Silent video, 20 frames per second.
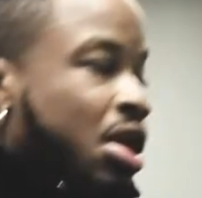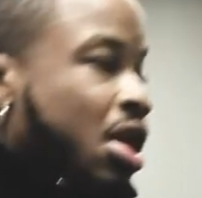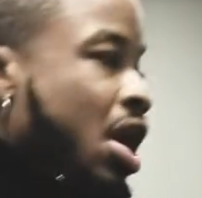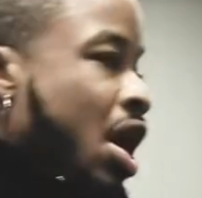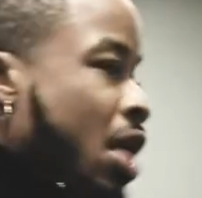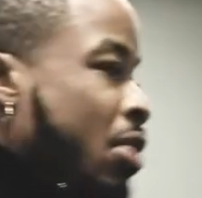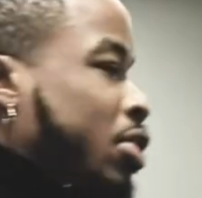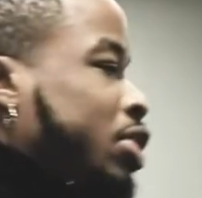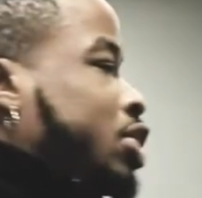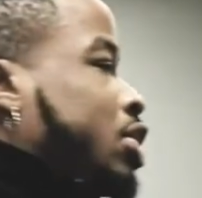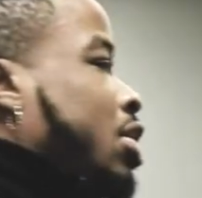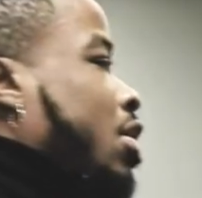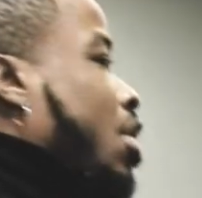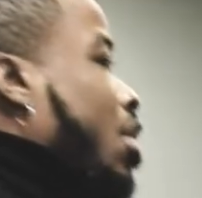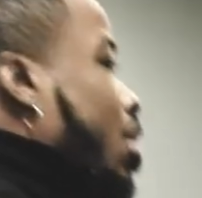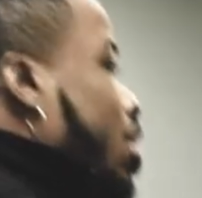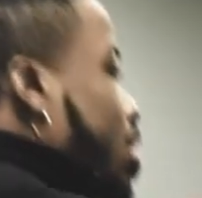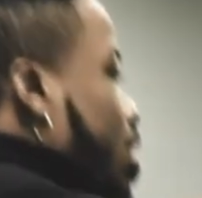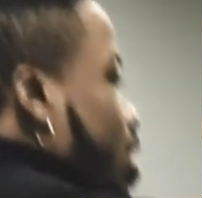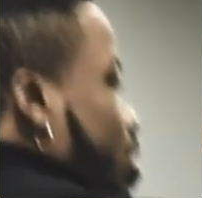I want
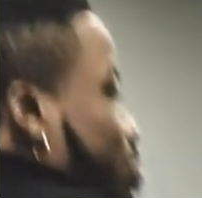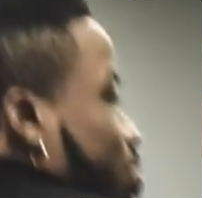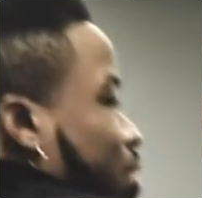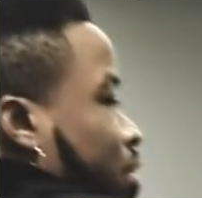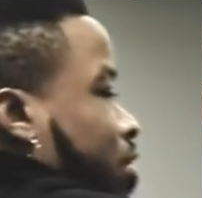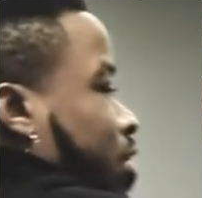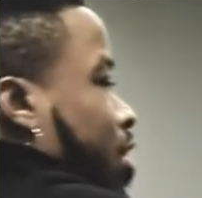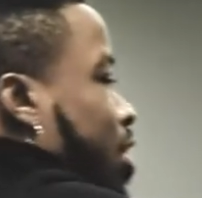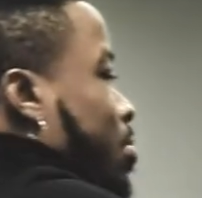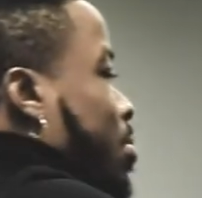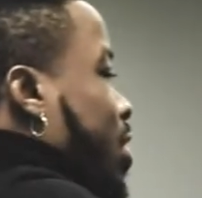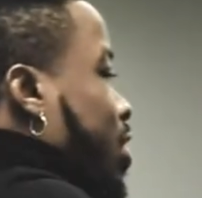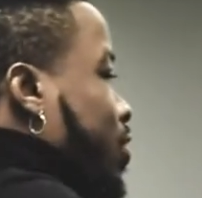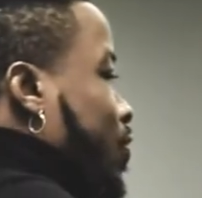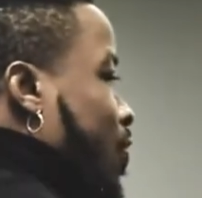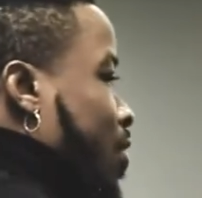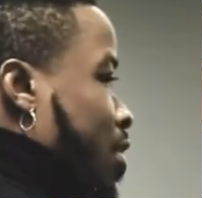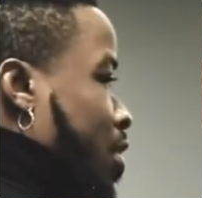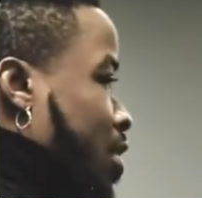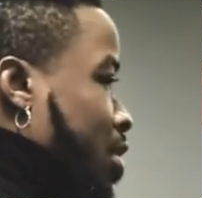all y'all to picture y'all best
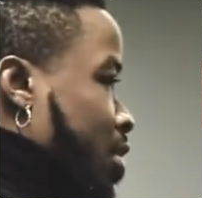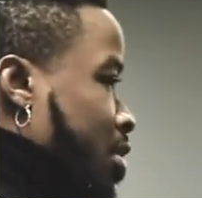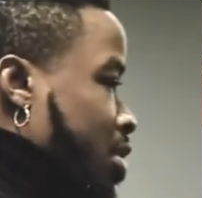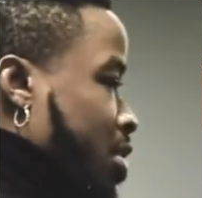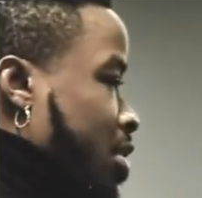friend.